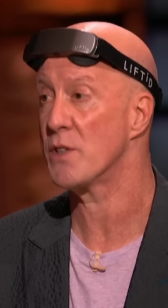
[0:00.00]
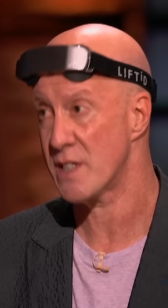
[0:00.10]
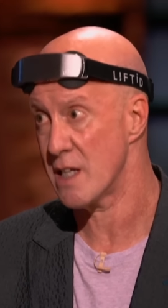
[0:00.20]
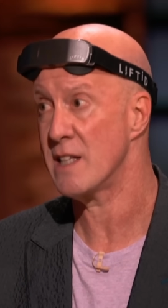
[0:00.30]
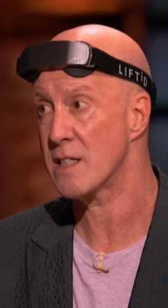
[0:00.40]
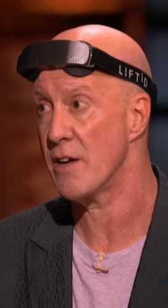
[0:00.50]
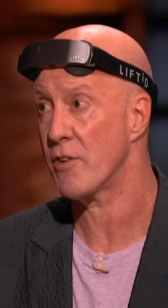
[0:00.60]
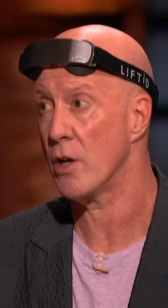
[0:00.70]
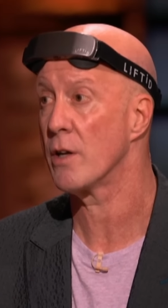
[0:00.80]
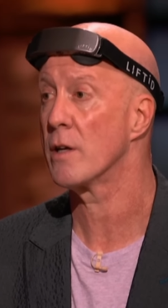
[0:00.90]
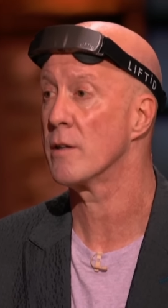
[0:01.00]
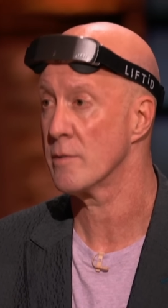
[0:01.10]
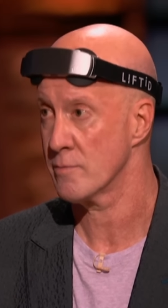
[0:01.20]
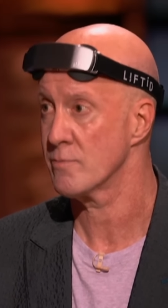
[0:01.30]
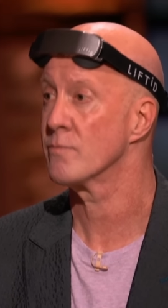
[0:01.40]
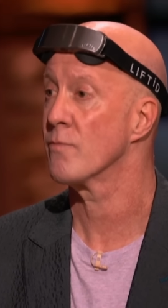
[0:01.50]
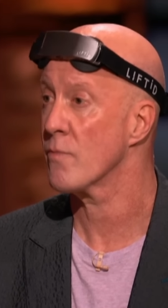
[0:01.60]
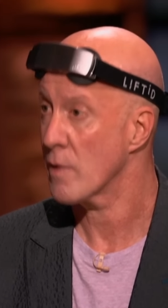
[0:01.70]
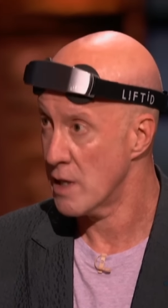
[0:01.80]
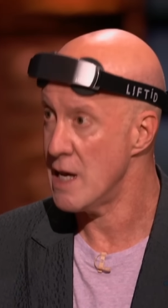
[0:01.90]
The it's nicest thing I can
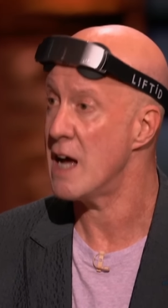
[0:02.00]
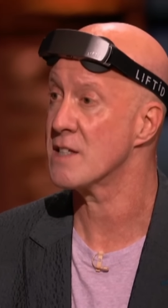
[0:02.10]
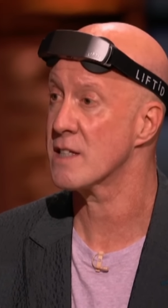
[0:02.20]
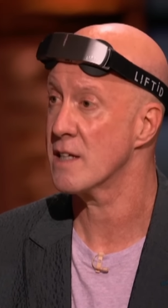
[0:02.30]
say to yes.